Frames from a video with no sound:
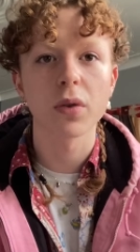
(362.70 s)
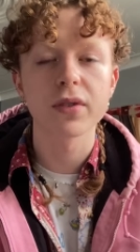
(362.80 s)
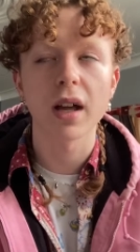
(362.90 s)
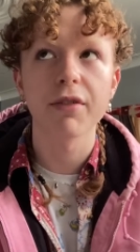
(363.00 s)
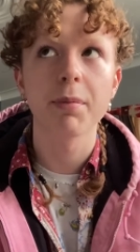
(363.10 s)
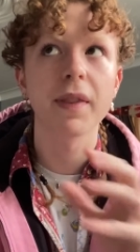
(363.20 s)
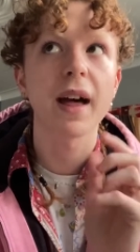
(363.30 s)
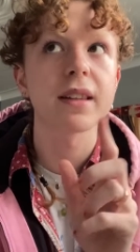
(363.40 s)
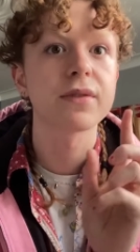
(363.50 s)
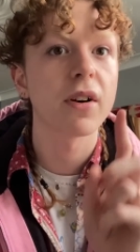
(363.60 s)
of stuff, but
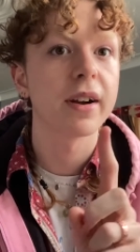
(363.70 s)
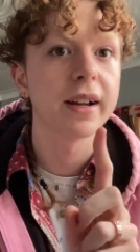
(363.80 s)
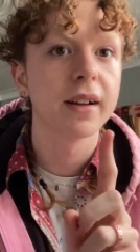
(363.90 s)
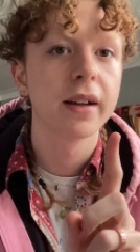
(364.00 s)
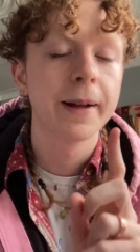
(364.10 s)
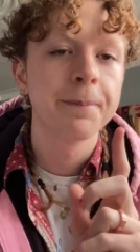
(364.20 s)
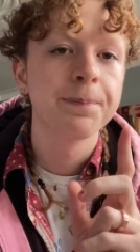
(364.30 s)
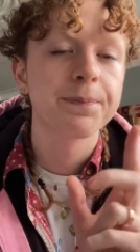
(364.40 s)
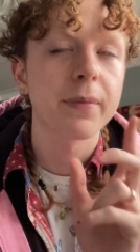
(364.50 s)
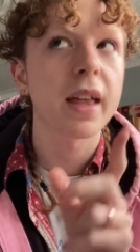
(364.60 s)
that's very
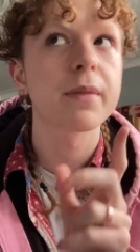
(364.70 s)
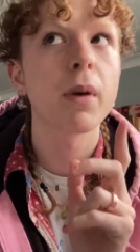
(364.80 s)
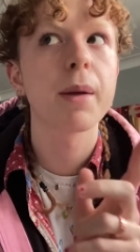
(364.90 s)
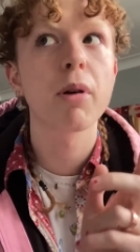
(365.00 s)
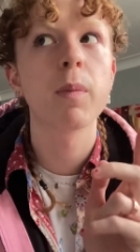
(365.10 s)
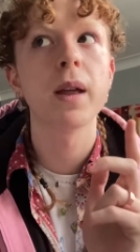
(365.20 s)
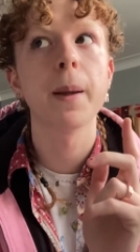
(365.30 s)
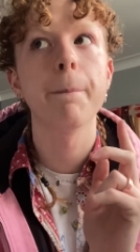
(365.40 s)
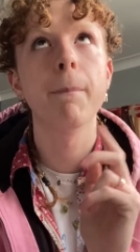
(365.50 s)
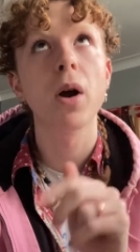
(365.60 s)
that's my probably
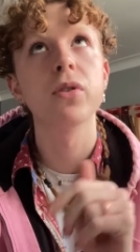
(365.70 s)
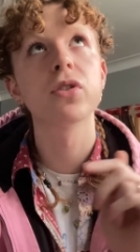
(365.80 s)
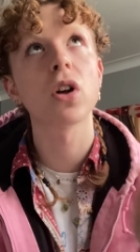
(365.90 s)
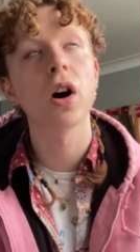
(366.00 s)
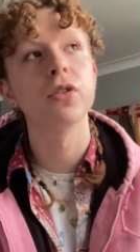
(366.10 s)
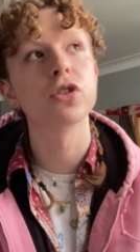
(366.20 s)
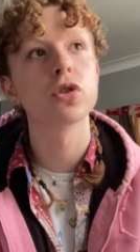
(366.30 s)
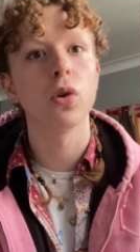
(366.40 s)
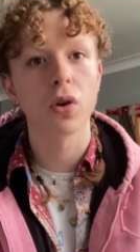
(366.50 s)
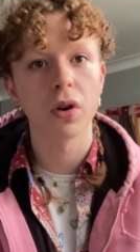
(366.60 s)
most
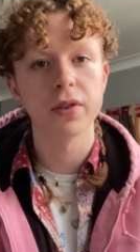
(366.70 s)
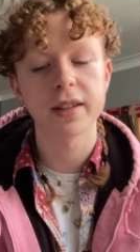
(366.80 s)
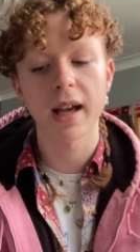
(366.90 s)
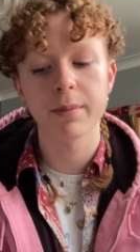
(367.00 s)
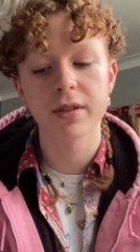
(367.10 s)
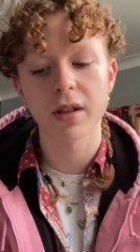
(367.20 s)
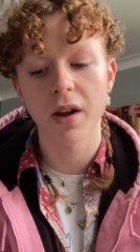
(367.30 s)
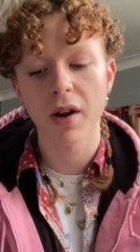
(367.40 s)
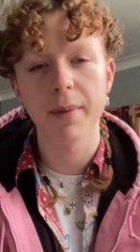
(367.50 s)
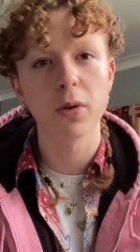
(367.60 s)
unsure concept,
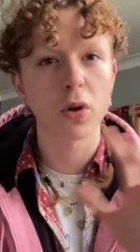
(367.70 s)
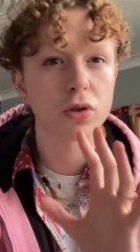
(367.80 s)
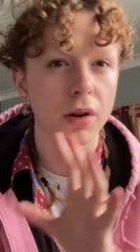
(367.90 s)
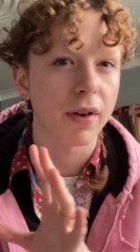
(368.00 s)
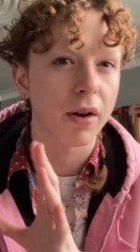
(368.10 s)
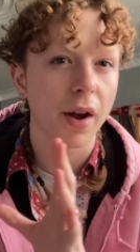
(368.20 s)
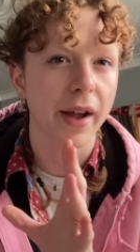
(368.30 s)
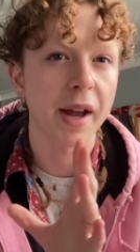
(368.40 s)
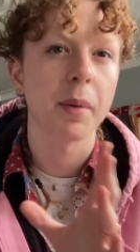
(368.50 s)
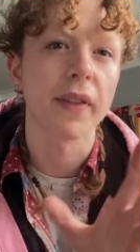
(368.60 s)
so I'm not sure if I'll go
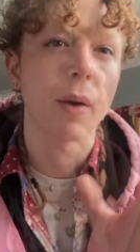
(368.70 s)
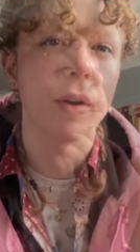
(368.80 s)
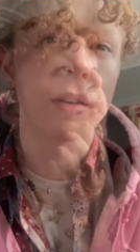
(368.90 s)
ahead with that I was one.